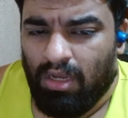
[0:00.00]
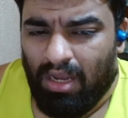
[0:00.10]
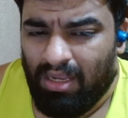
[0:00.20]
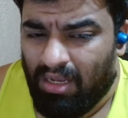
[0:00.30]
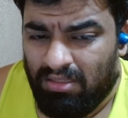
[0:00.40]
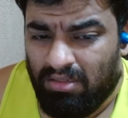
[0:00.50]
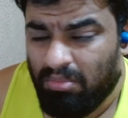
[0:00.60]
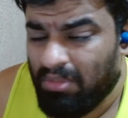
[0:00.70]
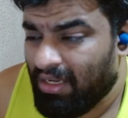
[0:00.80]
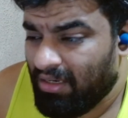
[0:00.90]
I asked him
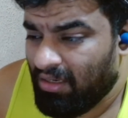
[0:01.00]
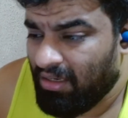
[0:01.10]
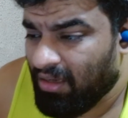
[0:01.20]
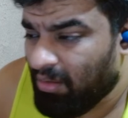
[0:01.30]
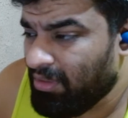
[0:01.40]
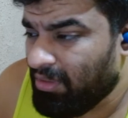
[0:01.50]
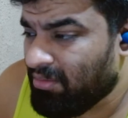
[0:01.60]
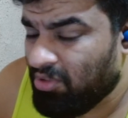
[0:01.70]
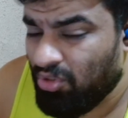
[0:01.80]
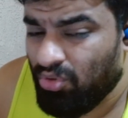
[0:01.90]
directly, how many
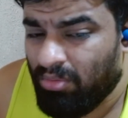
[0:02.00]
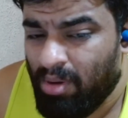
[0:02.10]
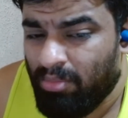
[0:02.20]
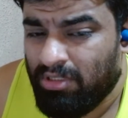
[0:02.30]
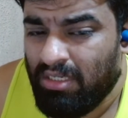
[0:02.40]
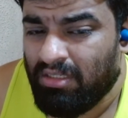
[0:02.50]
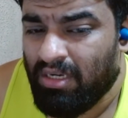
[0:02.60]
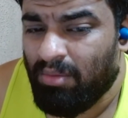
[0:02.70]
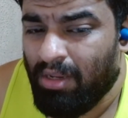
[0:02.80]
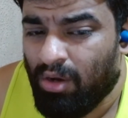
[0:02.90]
times do you remember seeing
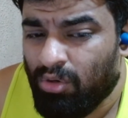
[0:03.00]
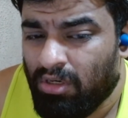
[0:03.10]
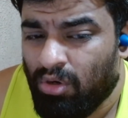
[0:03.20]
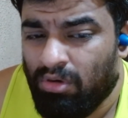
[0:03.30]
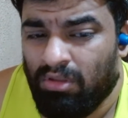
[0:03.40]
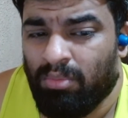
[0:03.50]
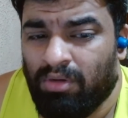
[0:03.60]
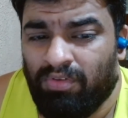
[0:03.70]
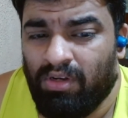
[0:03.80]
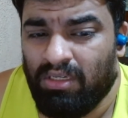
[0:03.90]
Trent play out and out in the
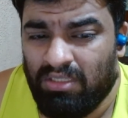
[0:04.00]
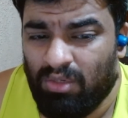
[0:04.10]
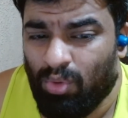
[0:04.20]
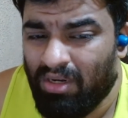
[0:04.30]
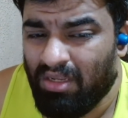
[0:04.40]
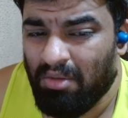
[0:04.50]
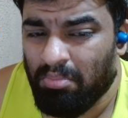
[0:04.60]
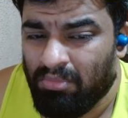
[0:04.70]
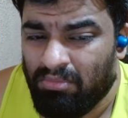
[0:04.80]
midfield? He said one time.